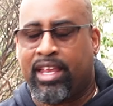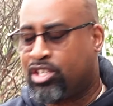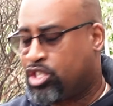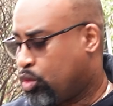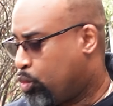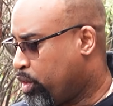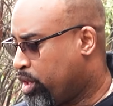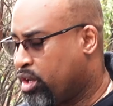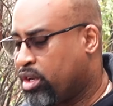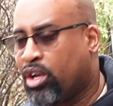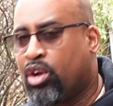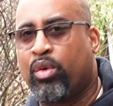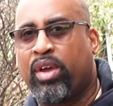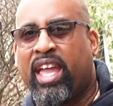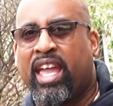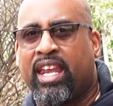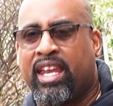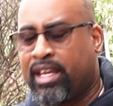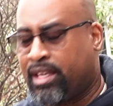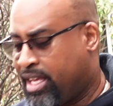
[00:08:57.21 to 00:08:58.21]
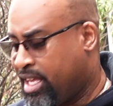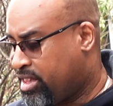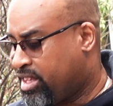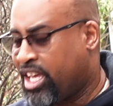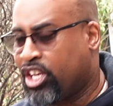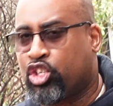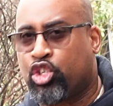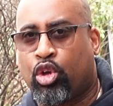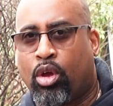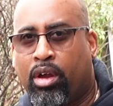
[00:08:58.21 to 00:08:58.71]
So we're gonna go ahead and get
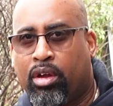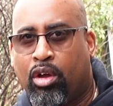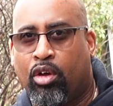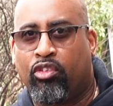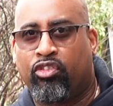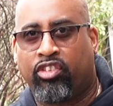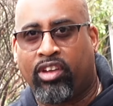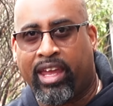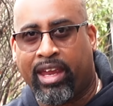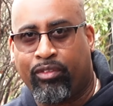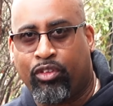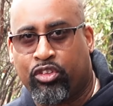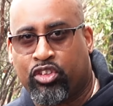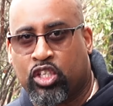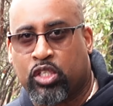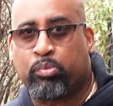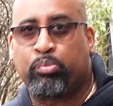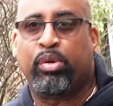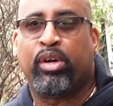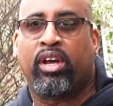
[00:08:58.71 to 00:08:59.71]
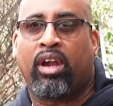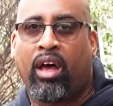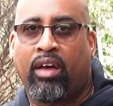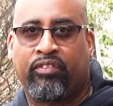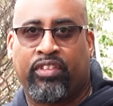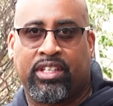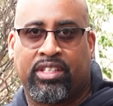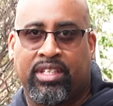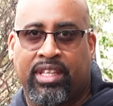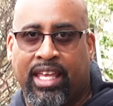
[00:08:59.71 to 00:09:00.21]
that charcoal flavor just put
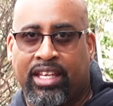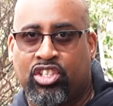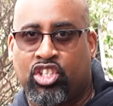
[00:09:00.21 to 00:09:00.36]
off into that